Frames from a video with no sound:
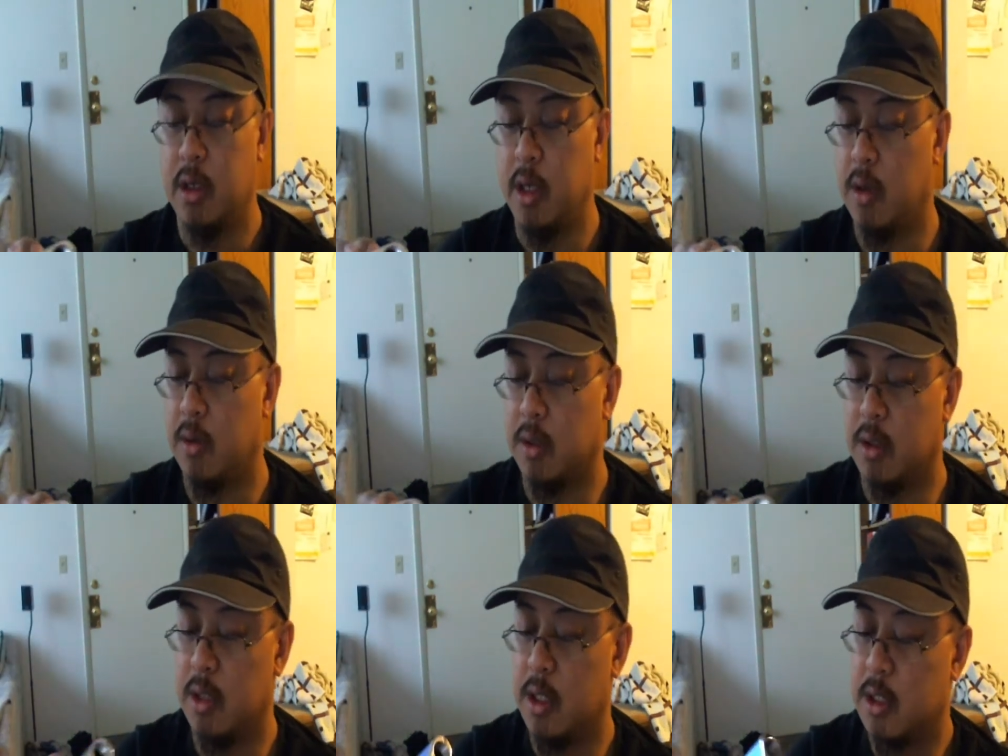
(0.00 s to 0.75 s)
Now,
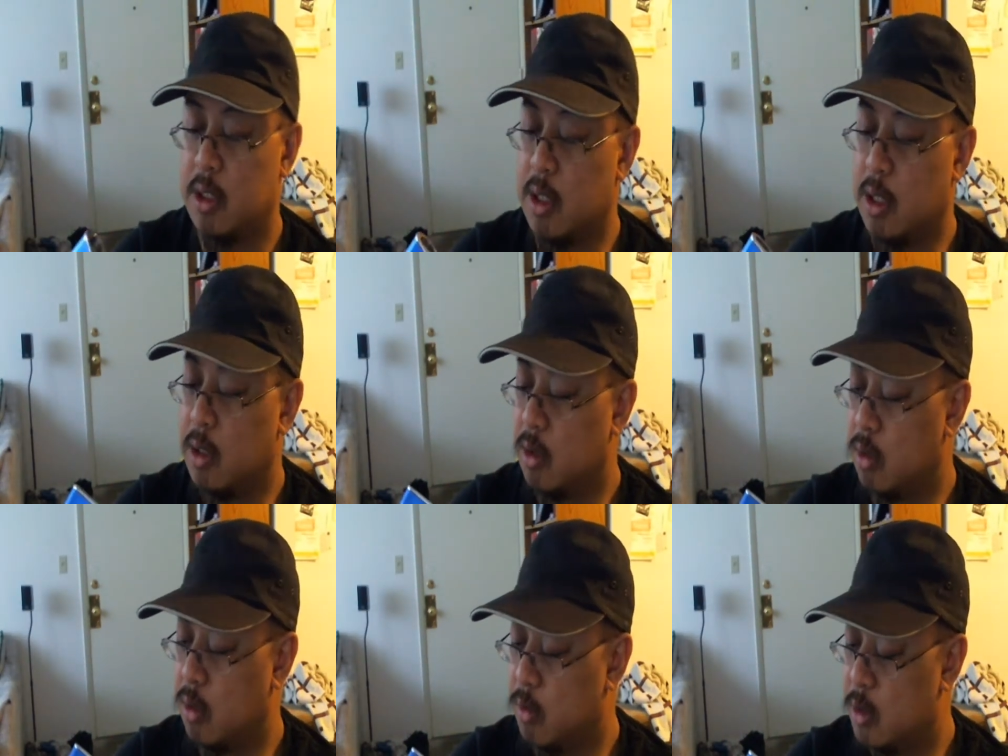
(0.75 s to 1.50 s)
this
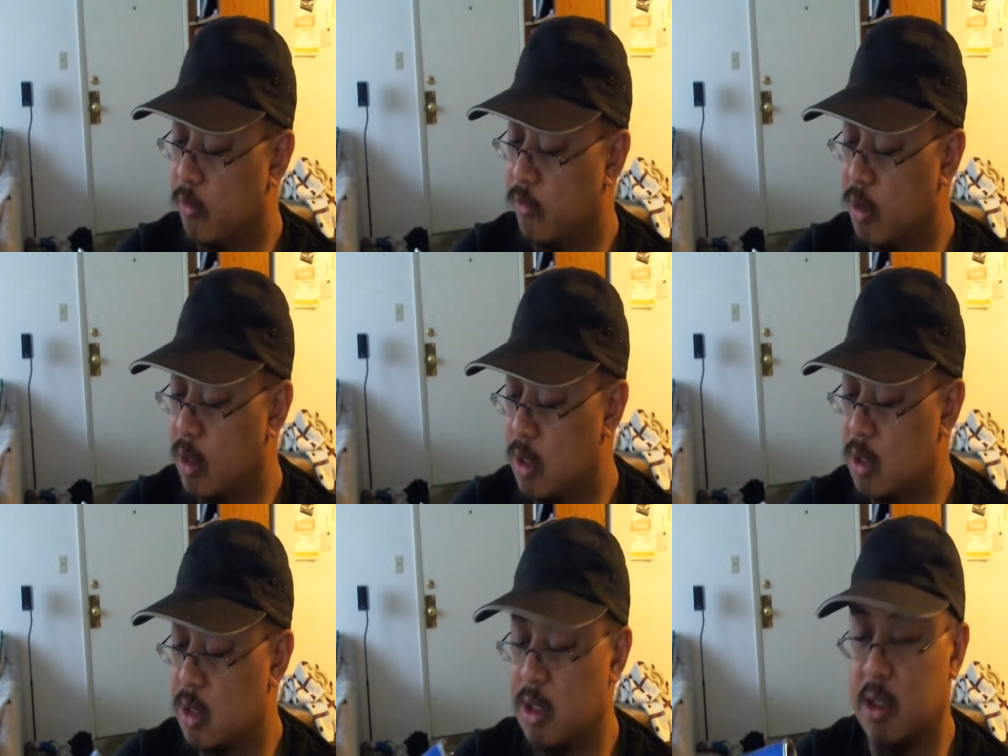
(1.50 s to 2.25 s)
the reason for
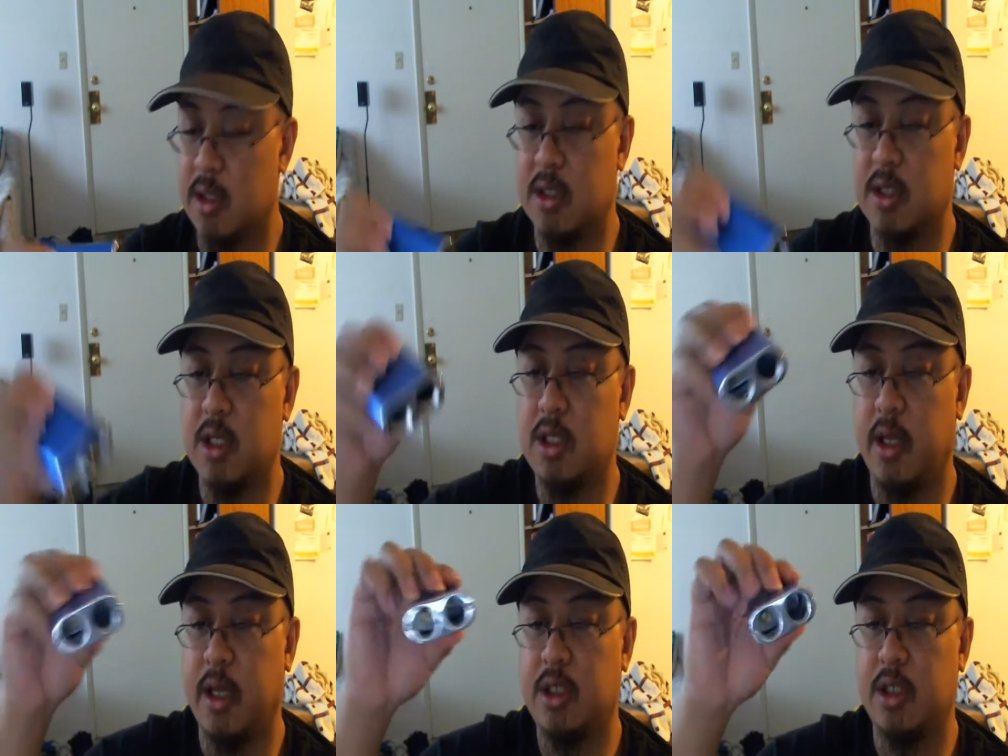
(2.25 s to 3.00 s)
this is this
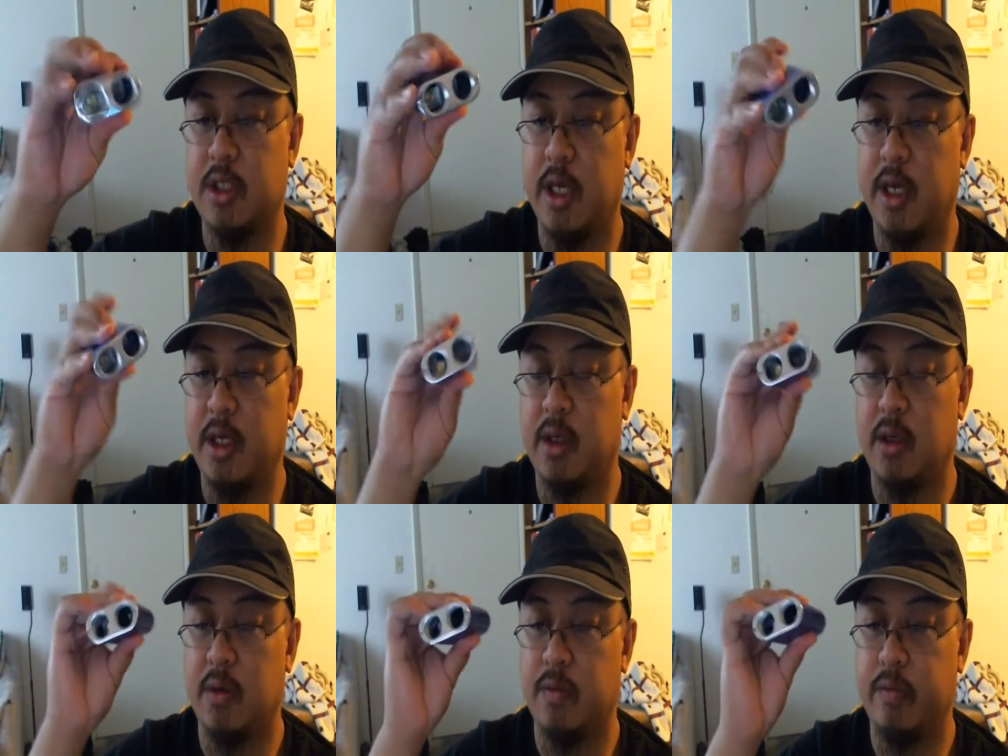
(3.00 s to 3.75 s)
will actually
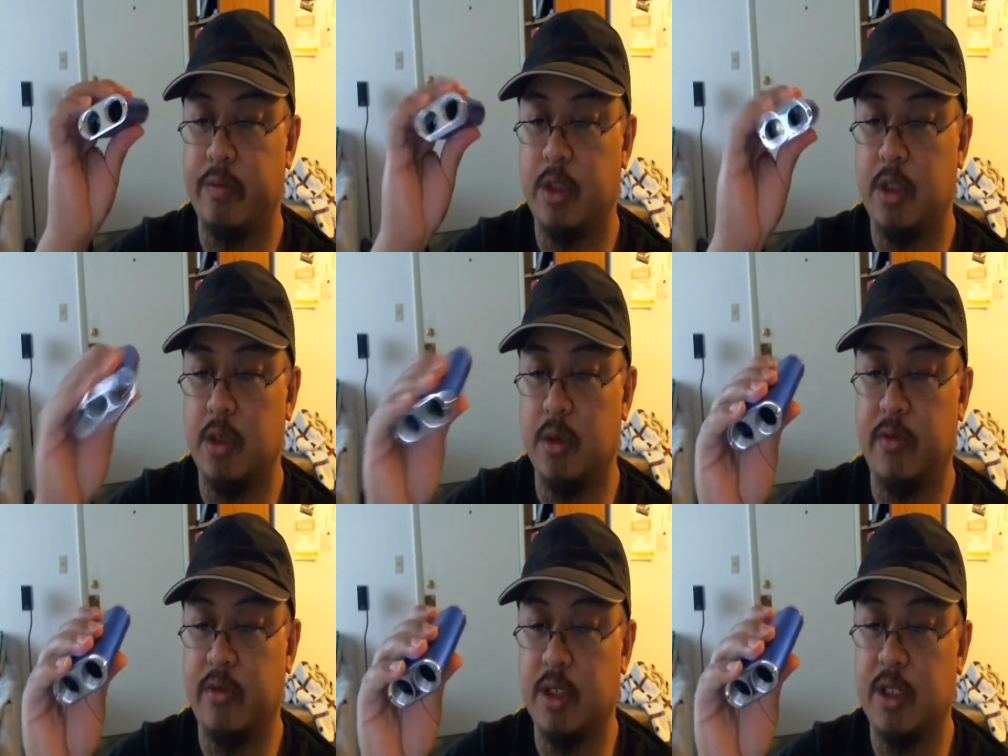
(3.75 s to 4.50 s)
take two
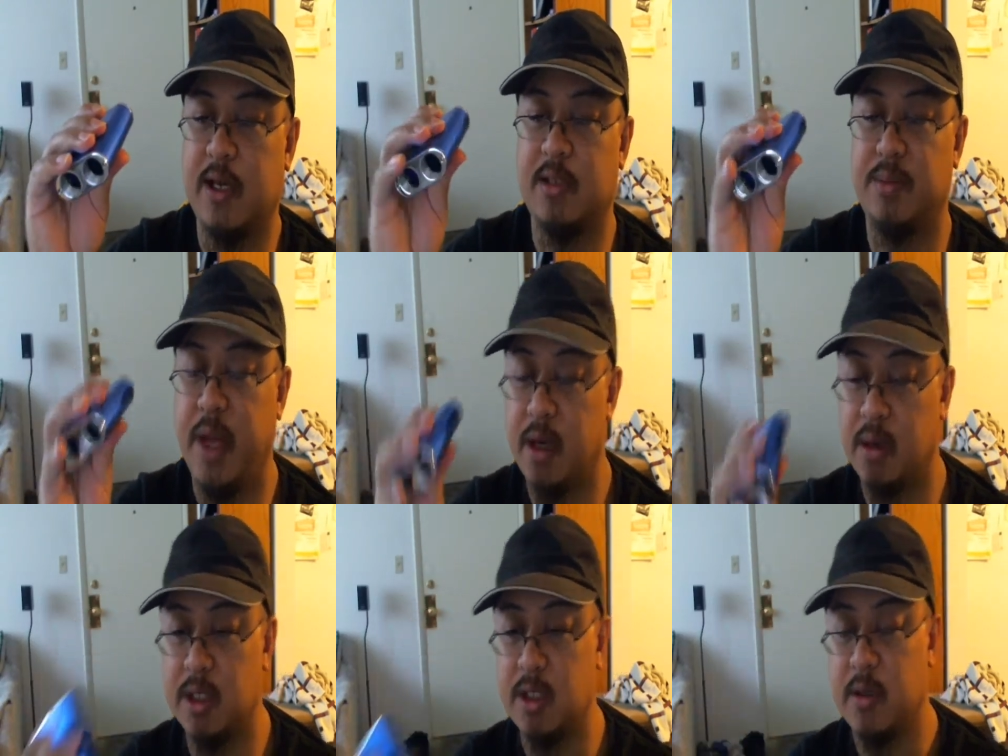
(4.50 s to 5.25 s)
different size
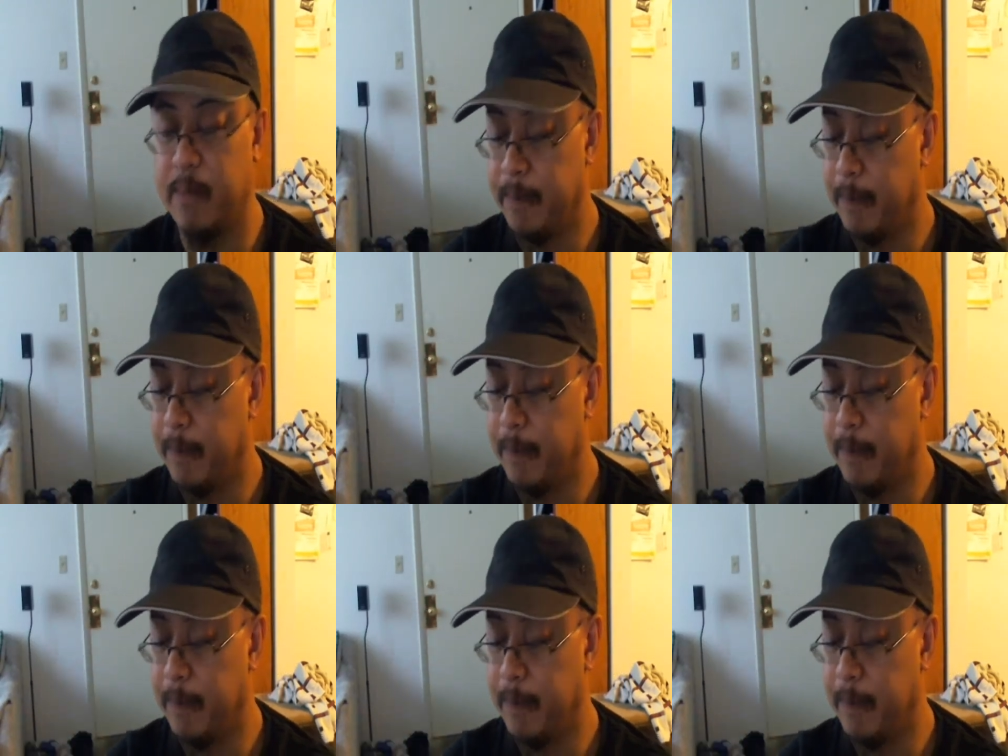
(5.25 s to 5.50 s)
batteries.